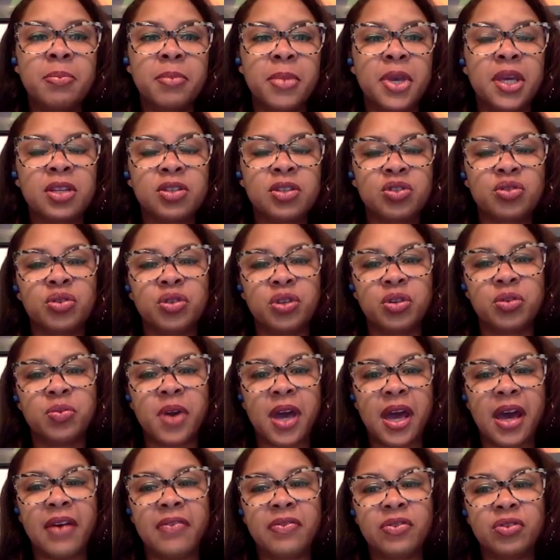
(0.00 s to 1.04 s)
make sure
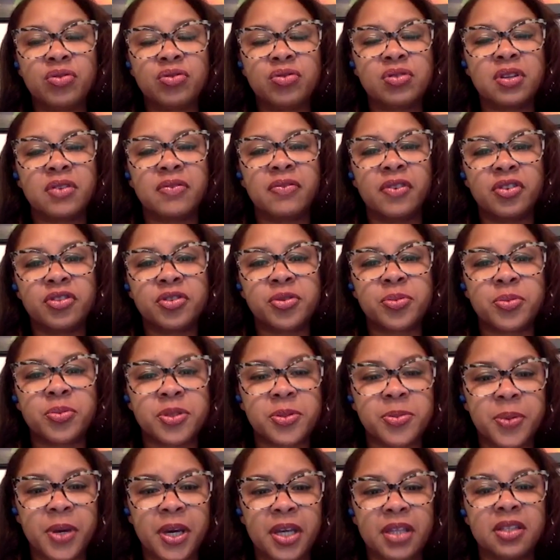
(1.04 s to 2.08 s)
you have those diverse
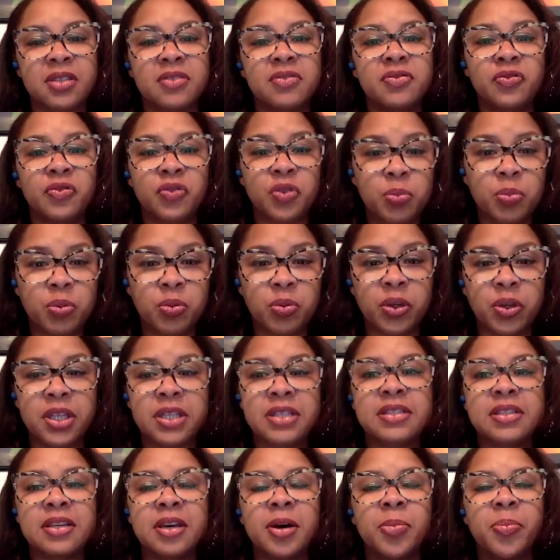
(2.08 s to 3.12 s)
perspectives,
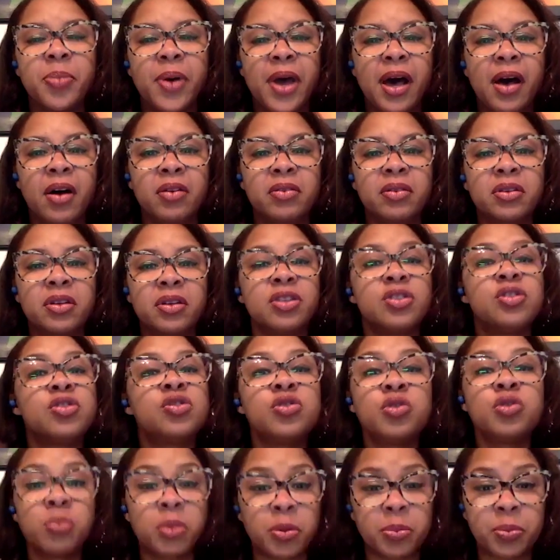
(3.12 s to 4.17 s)
viewpoints about
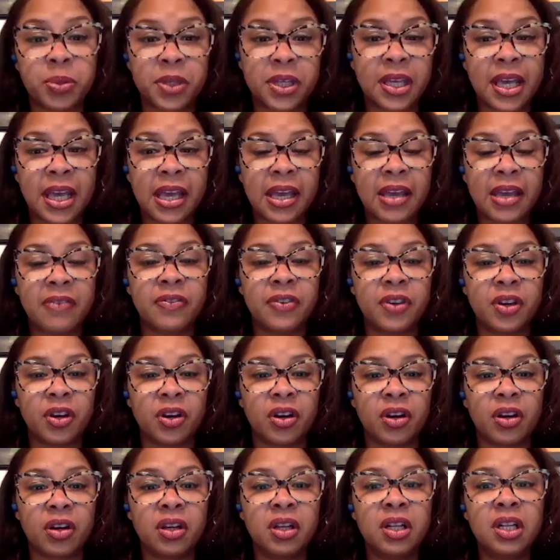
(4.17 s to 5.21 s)
consumer
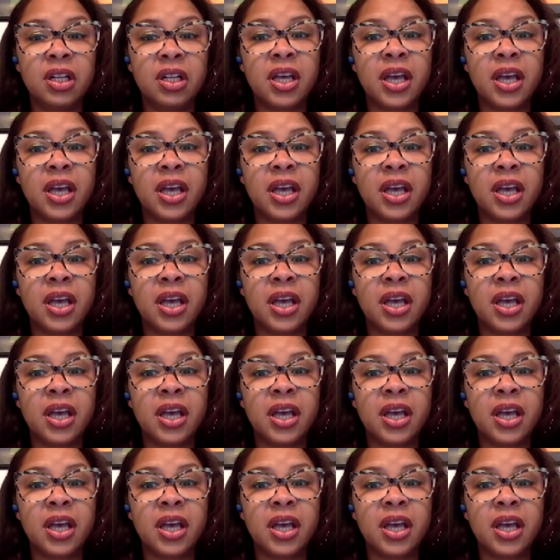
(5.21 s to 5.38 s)
behavior,